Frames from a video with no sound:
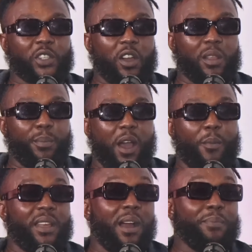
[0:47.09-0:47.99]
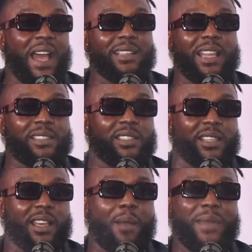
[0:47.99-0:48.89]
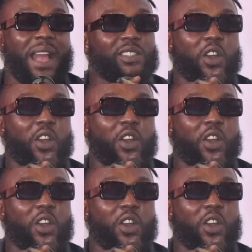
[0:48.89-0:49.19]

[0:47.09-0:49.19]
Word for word: we'll say about, less. But I'm not necessarily. I'm not I,